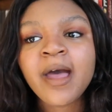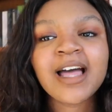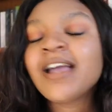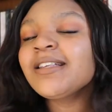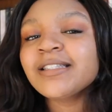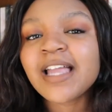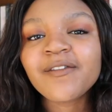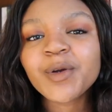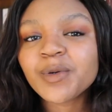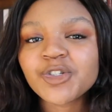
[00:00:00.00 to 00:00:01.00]
That is
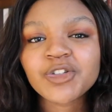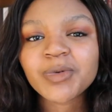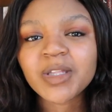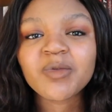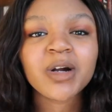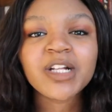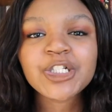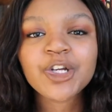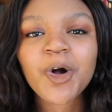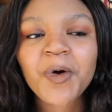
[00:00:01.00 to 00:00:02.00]
never who she really wanted.
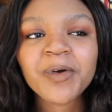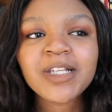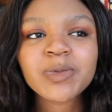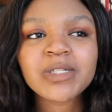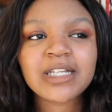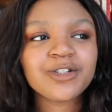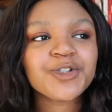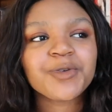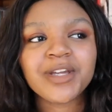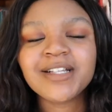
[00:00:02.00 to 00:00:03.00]
She always was
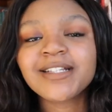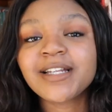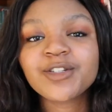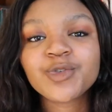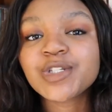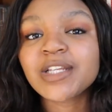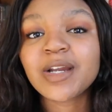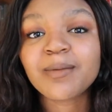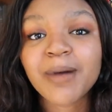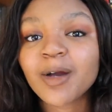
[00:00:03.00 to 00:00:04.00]
intrigued and interested
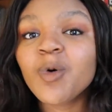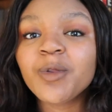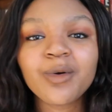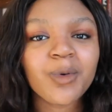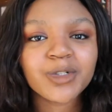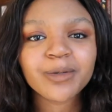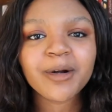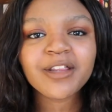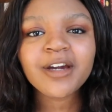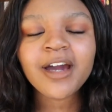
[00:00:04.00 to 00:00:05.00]
in Michael, the older
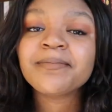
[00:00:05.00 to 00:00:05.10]
brother.